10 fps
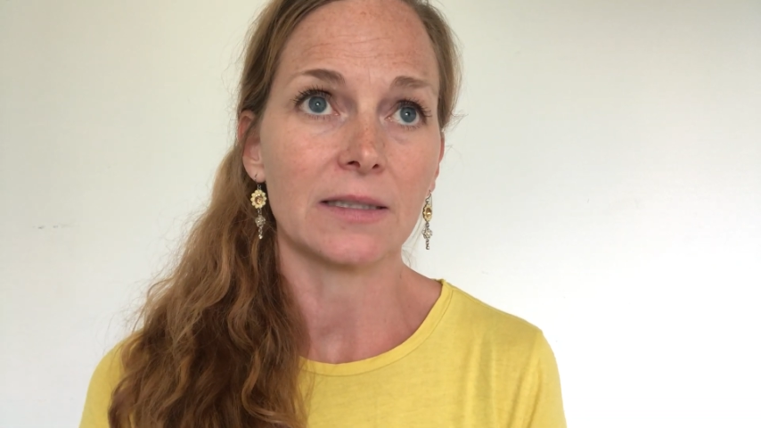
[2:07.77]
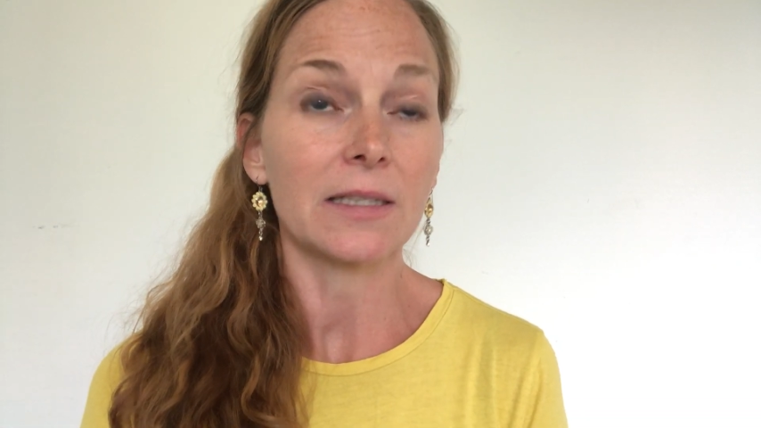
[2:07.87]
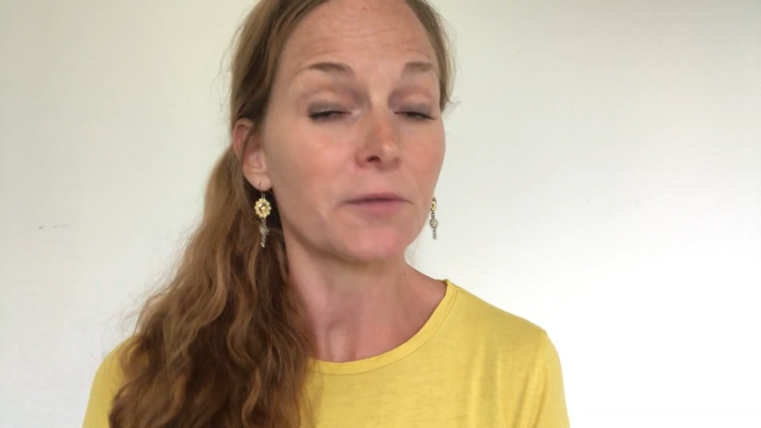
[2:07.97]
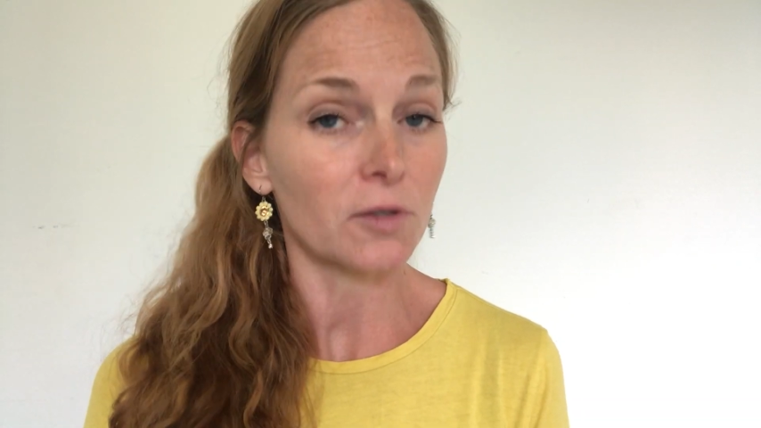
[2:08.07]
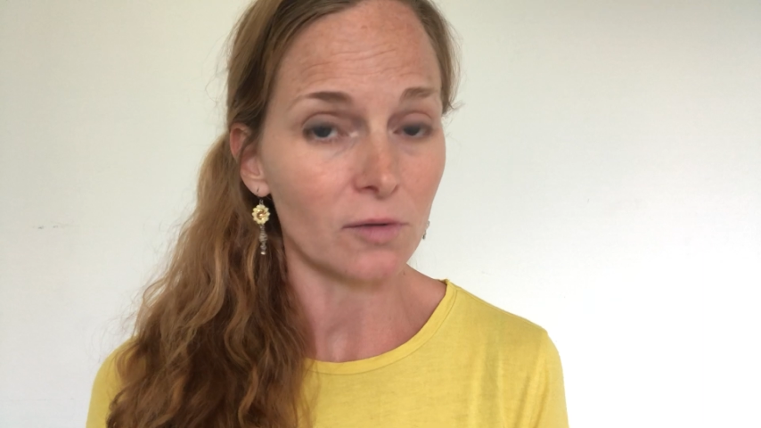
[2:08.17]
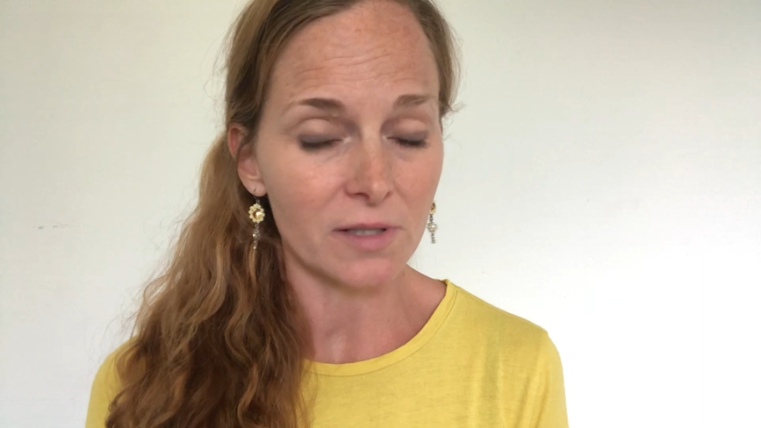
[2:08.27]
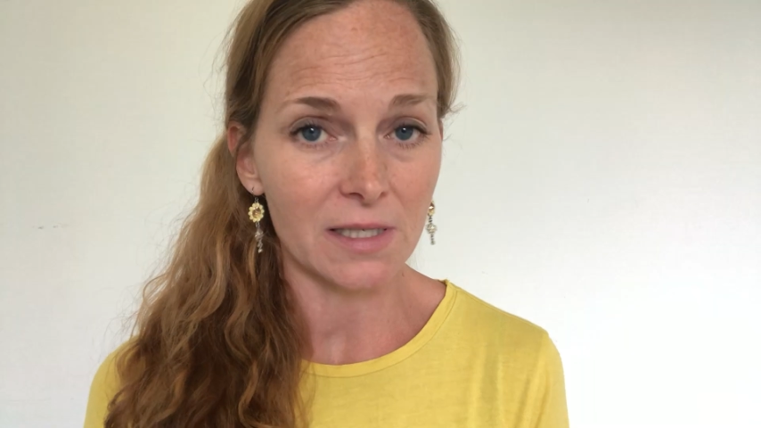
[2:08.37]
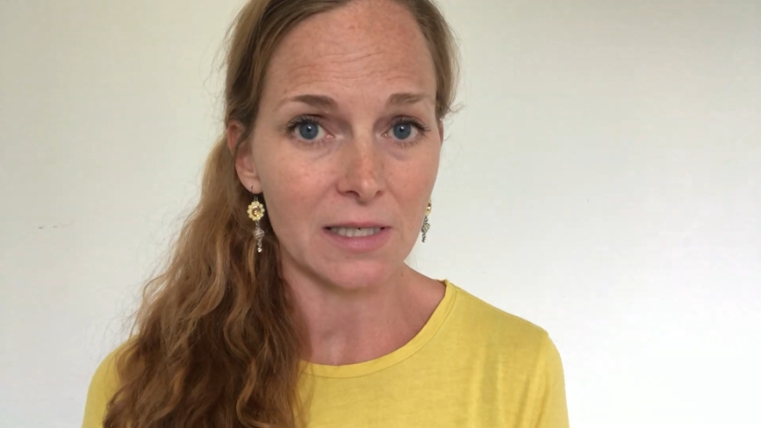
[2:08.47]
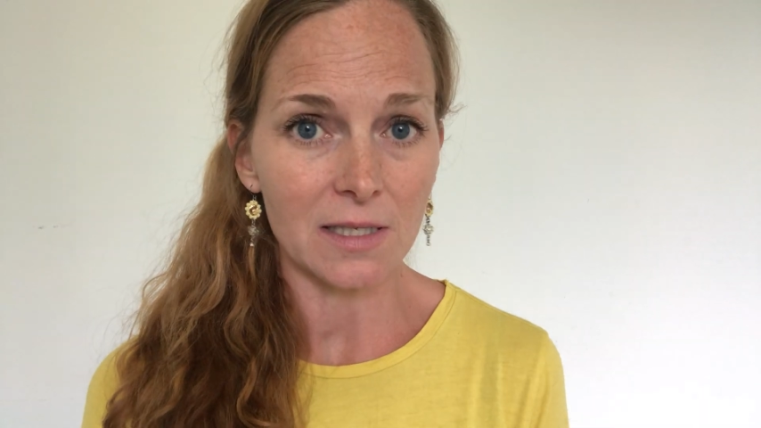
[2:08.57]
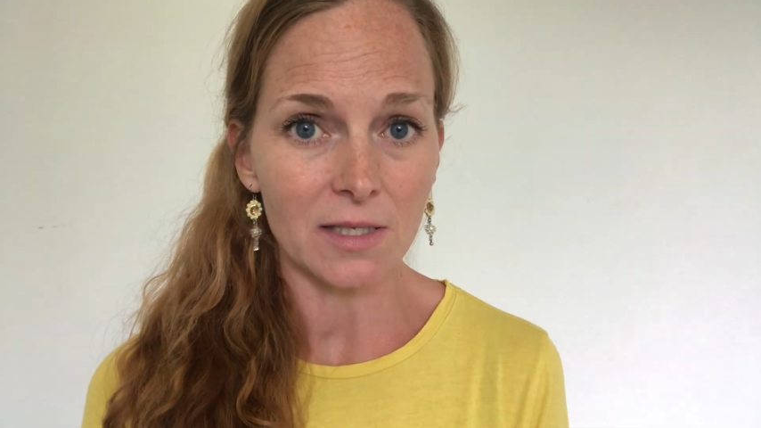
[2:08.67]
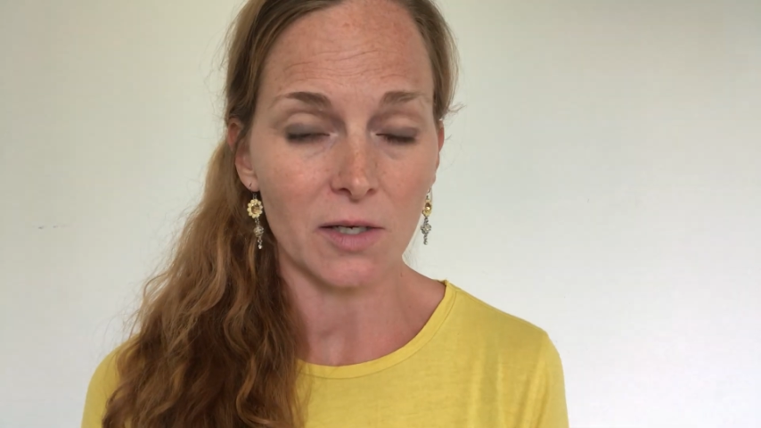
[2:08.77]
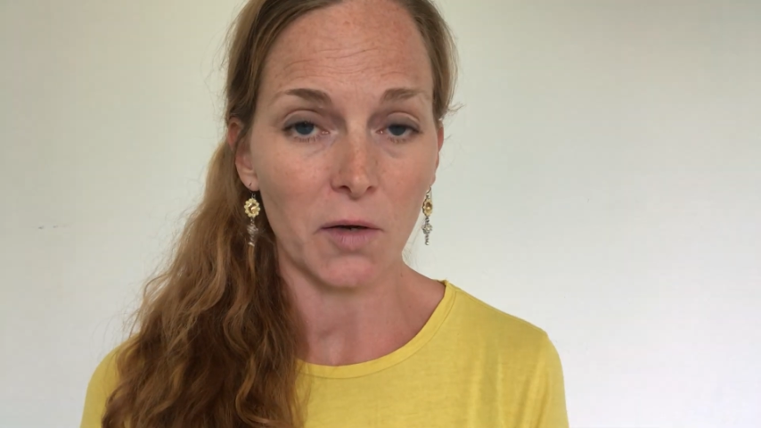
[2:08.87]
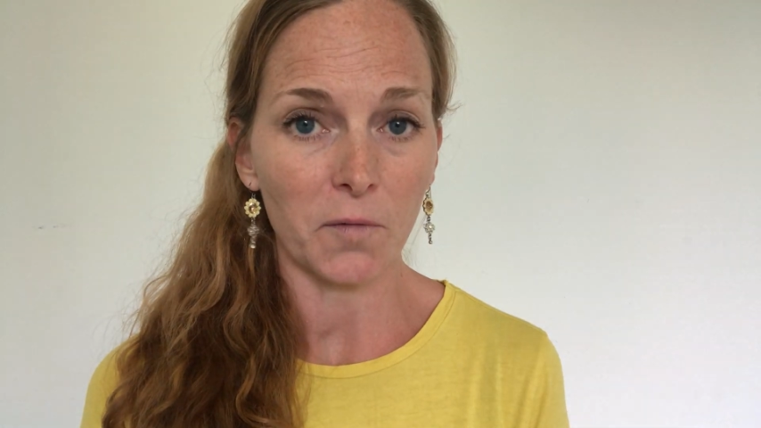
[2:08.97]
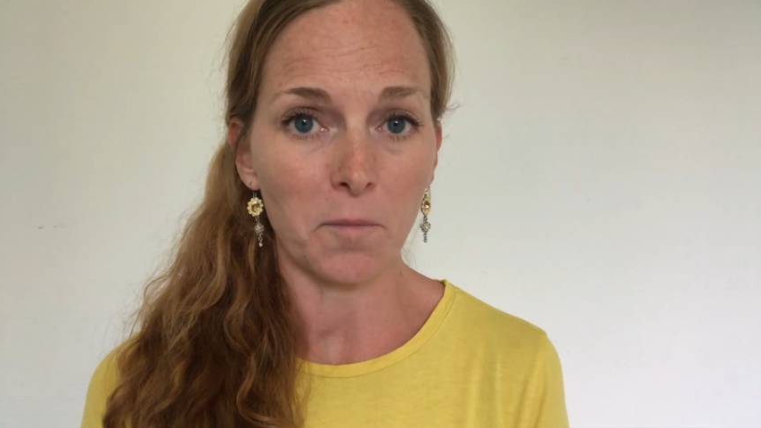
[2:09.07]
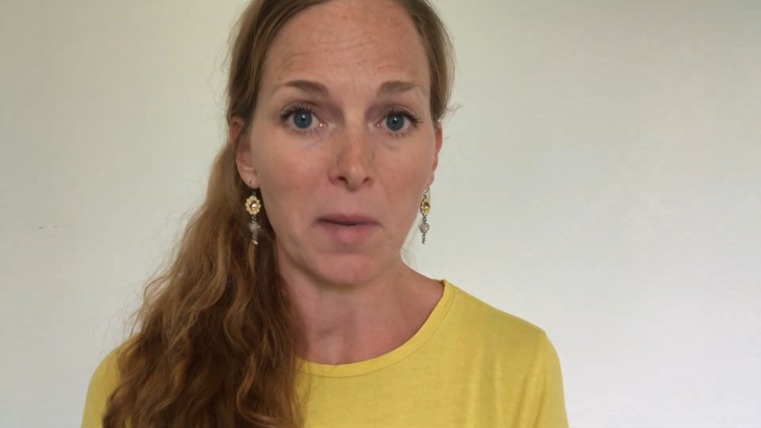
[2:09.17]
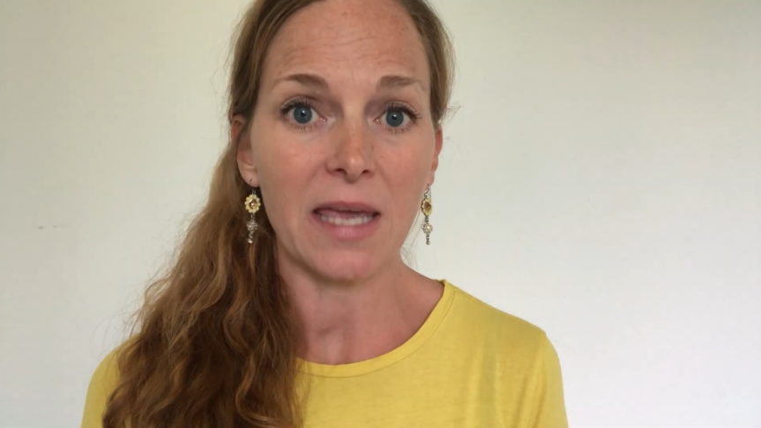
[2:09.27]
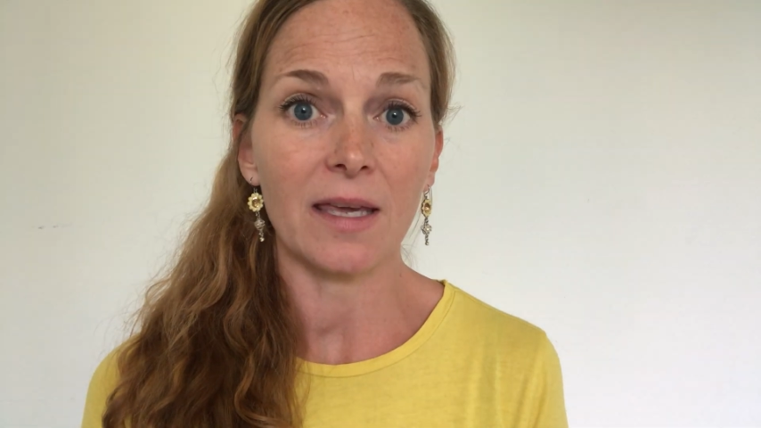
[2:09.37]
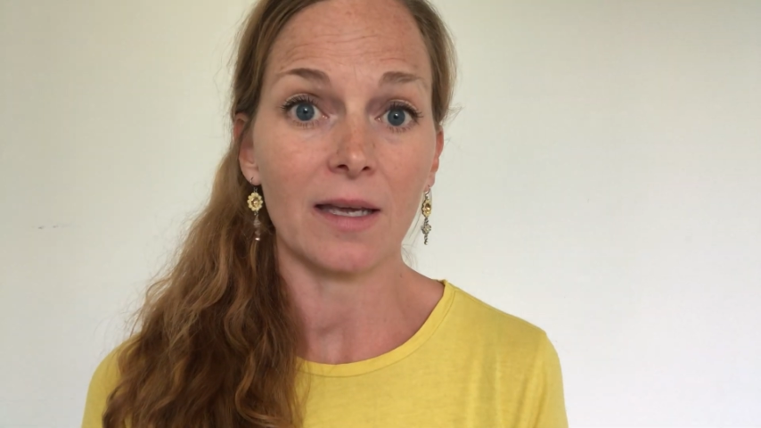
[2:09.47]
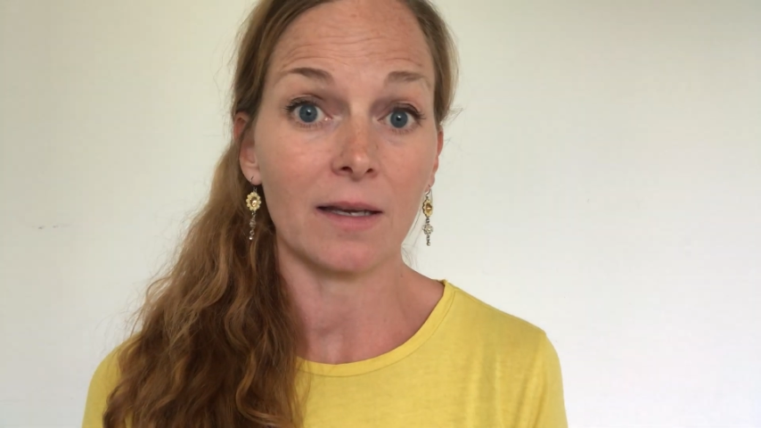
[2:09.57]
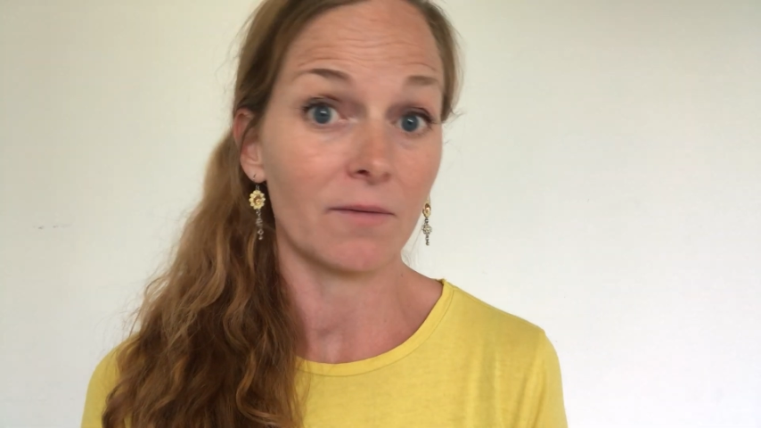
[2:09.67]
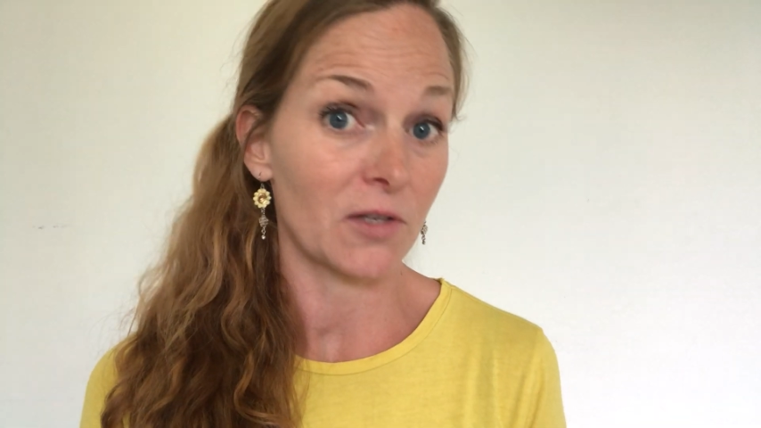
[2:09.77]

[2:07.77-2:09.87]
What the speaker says: difficulties of making